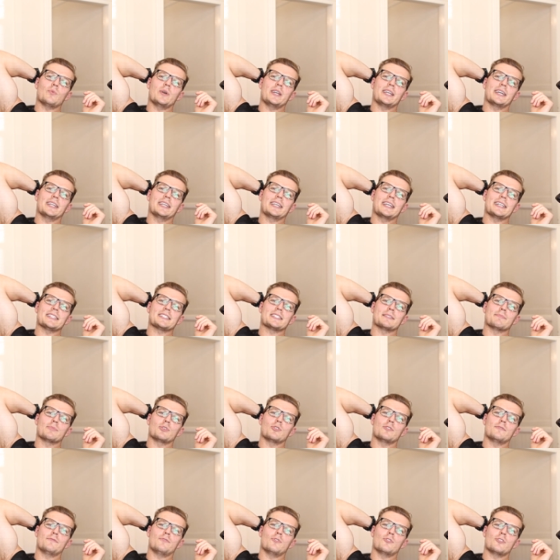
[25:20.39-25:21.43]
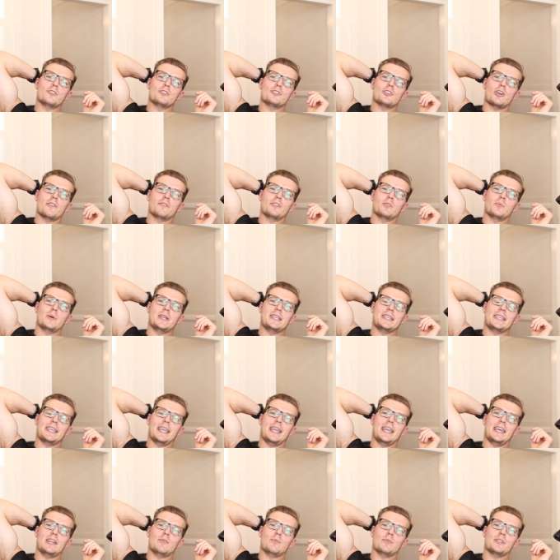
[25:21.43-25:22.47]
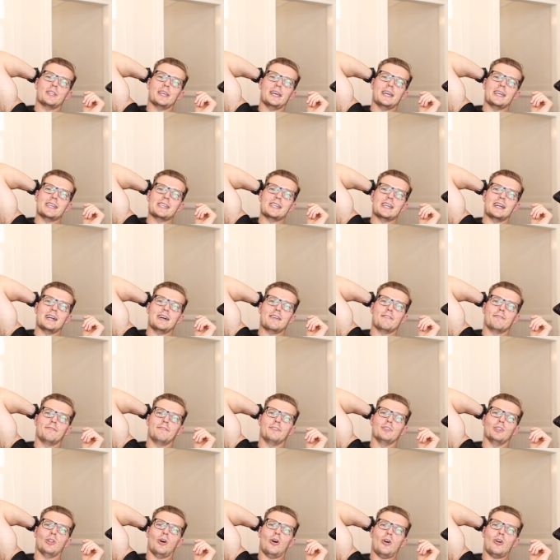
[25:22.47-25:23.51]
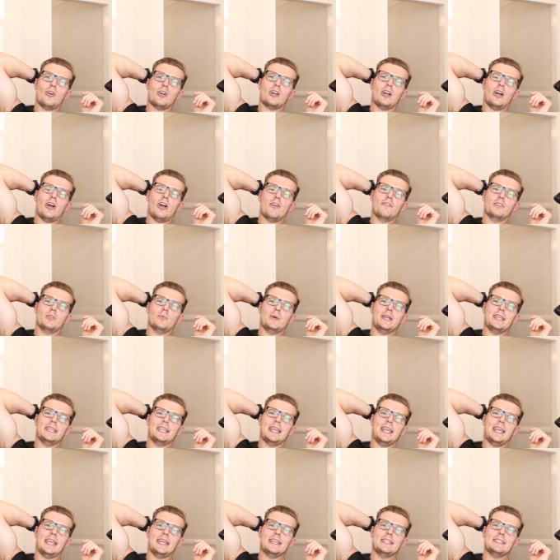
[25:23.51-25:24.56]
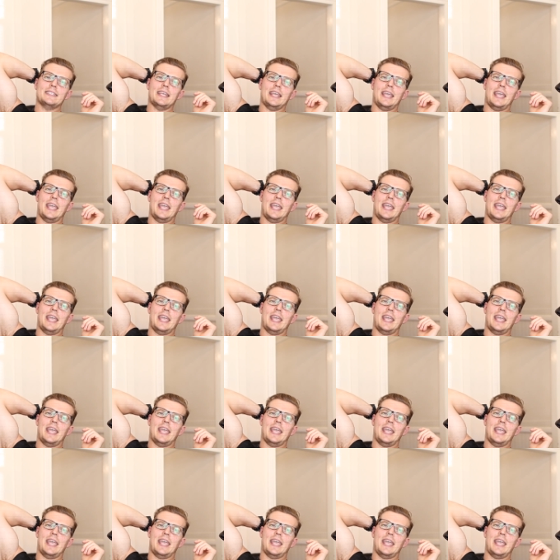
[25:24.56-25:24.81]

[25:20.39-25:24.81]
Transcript: We're going to get some good footage over the weekend with a vlog over the weekend.